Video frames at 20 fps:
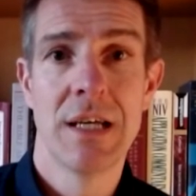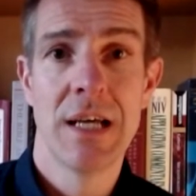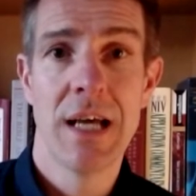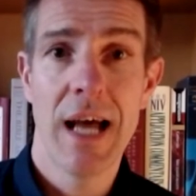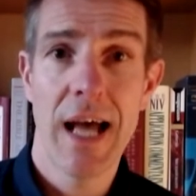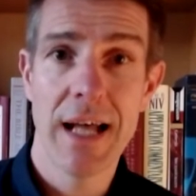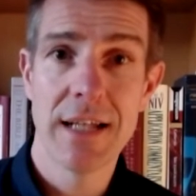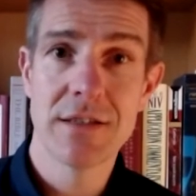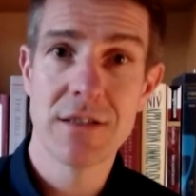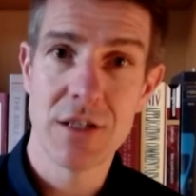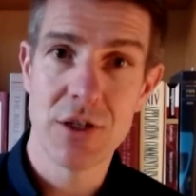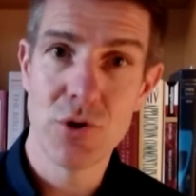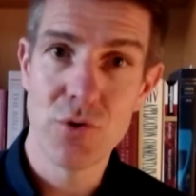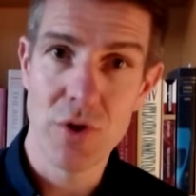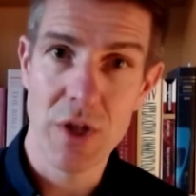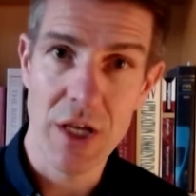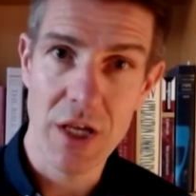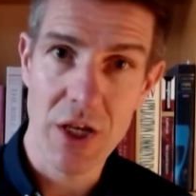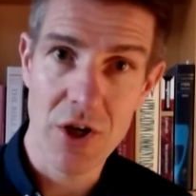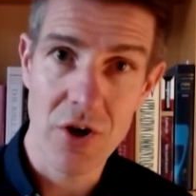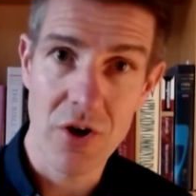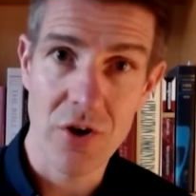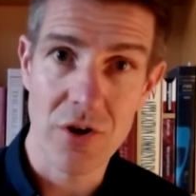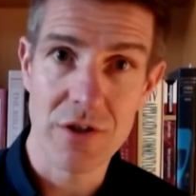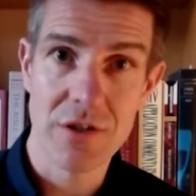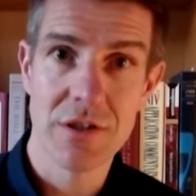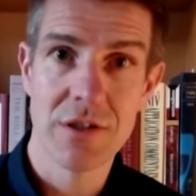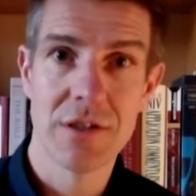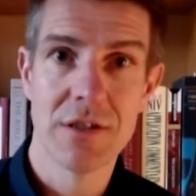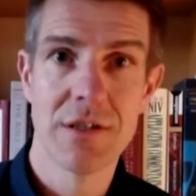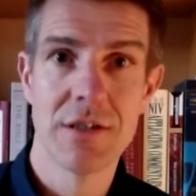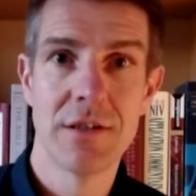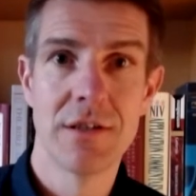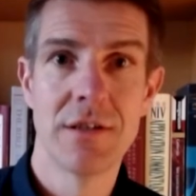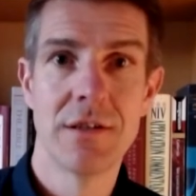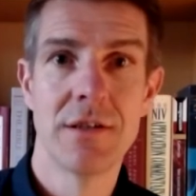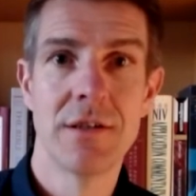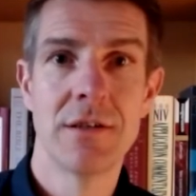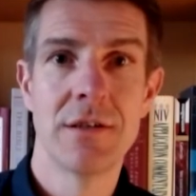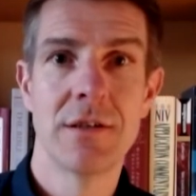And to know that God
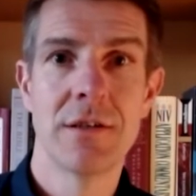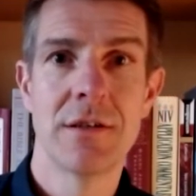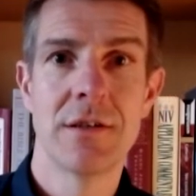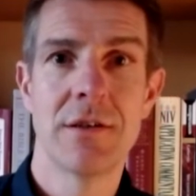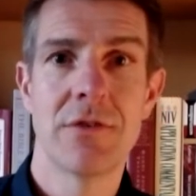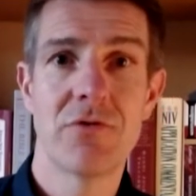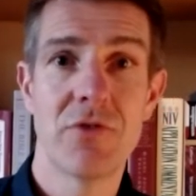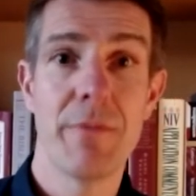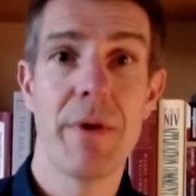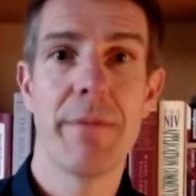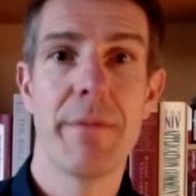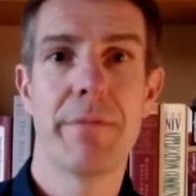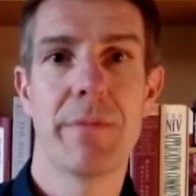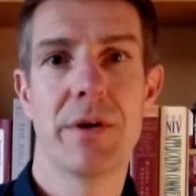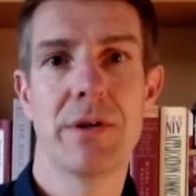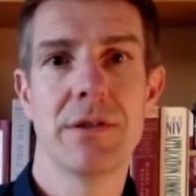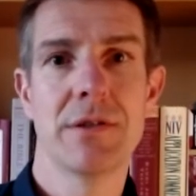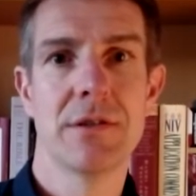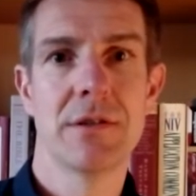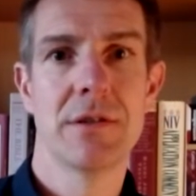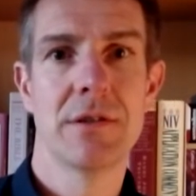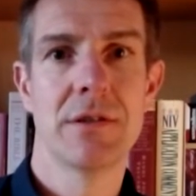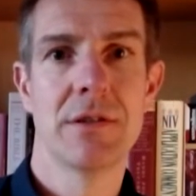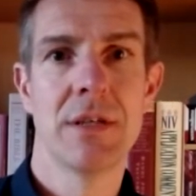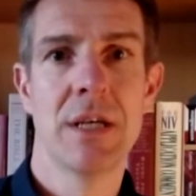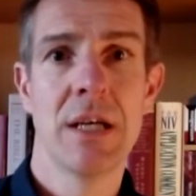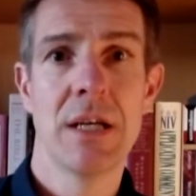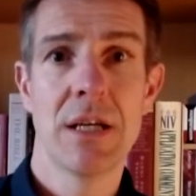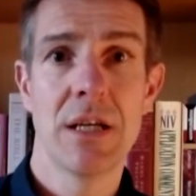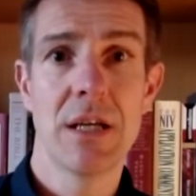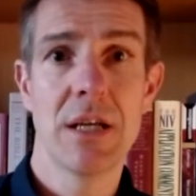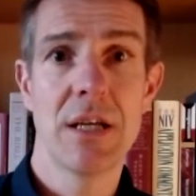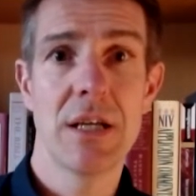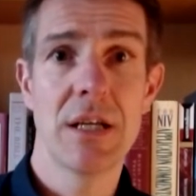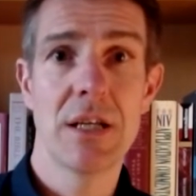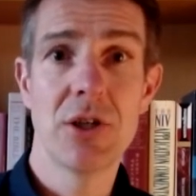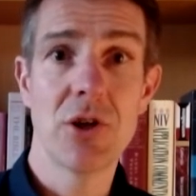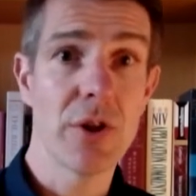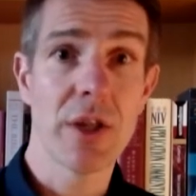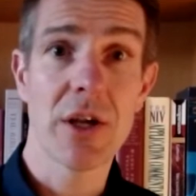remembers.
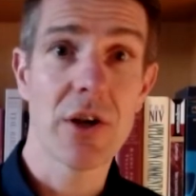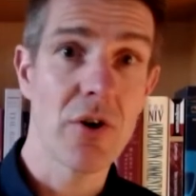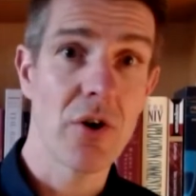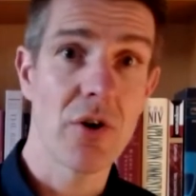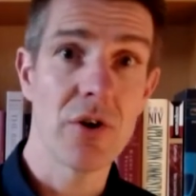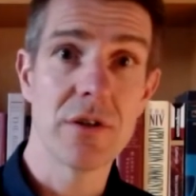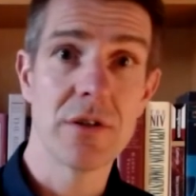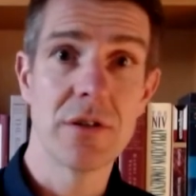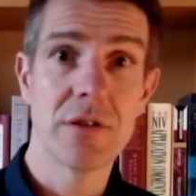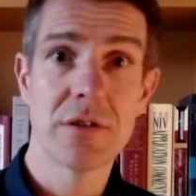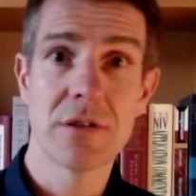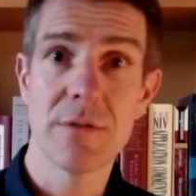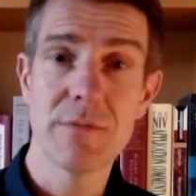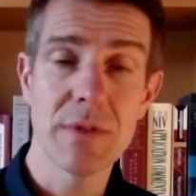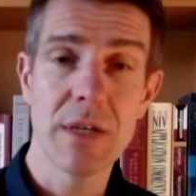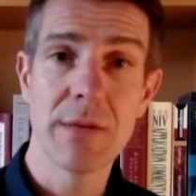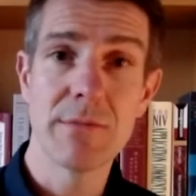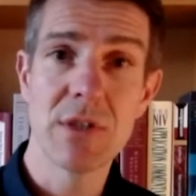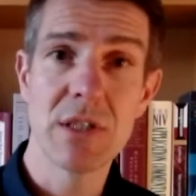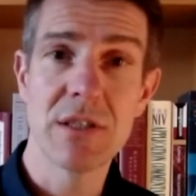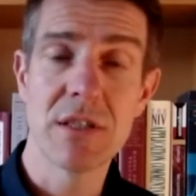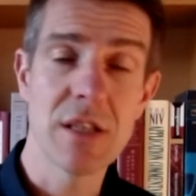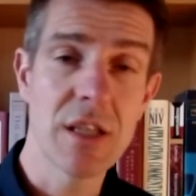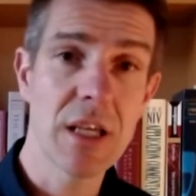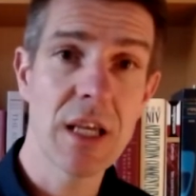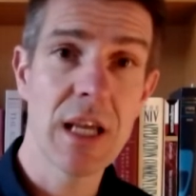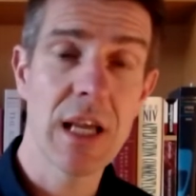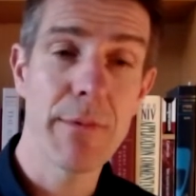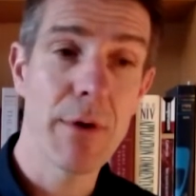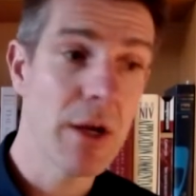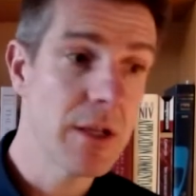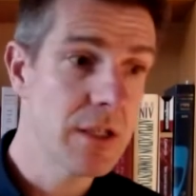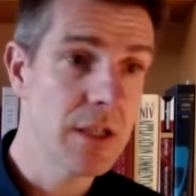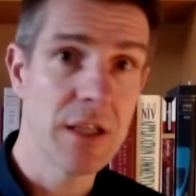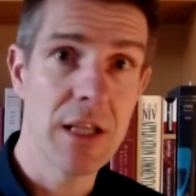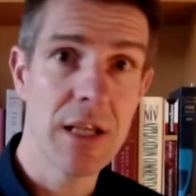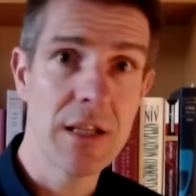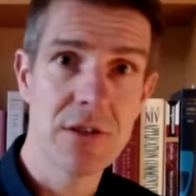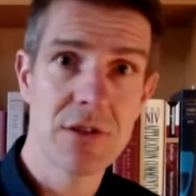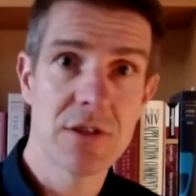Not that God sometimes isn't thinking about it and
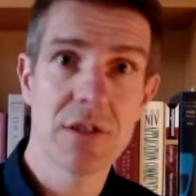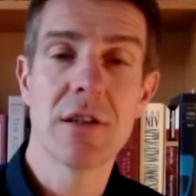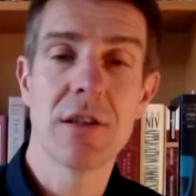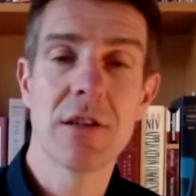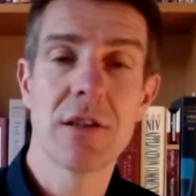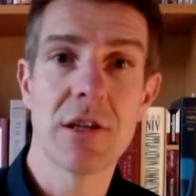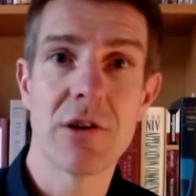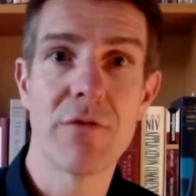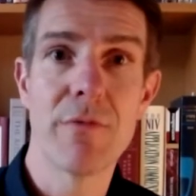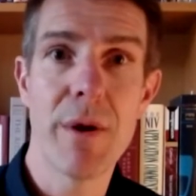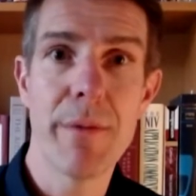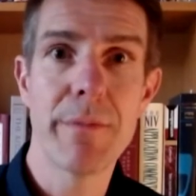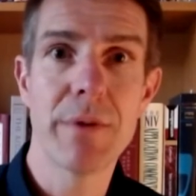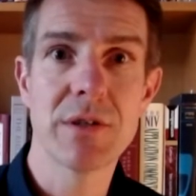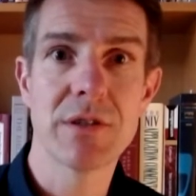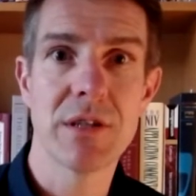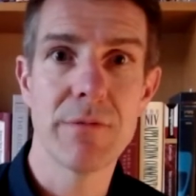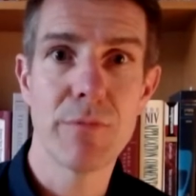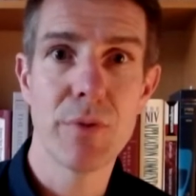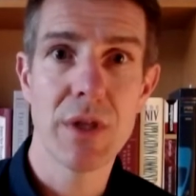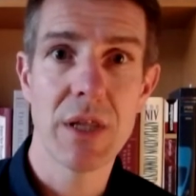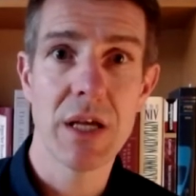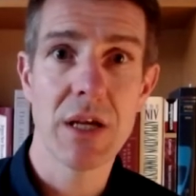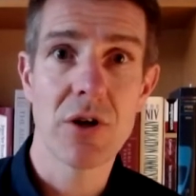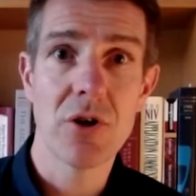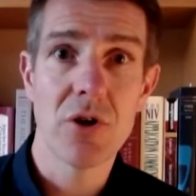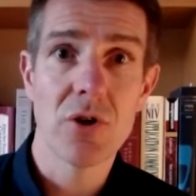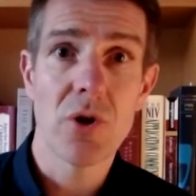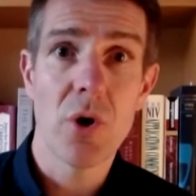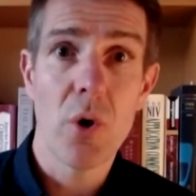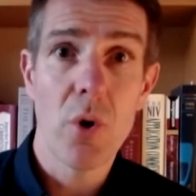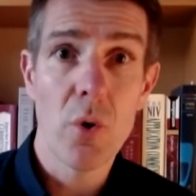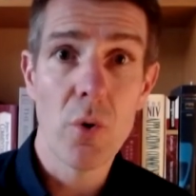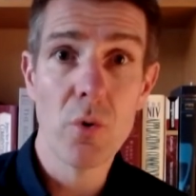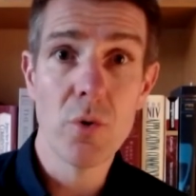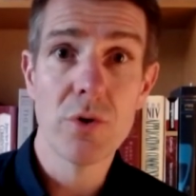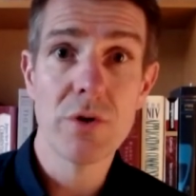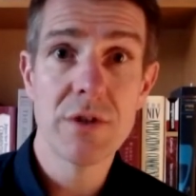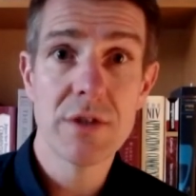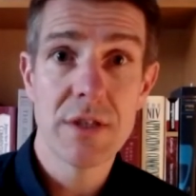then suddenly remembers them, but that God
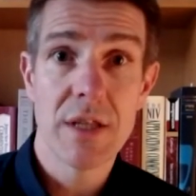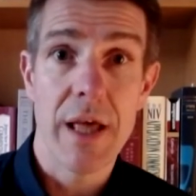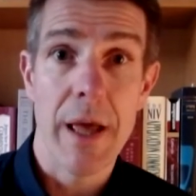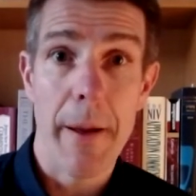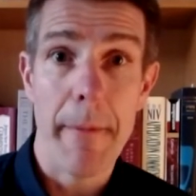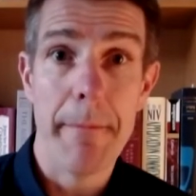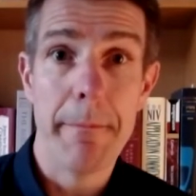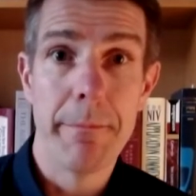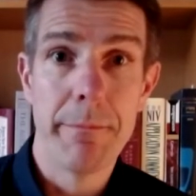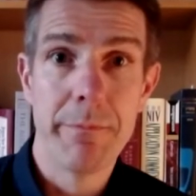holds them.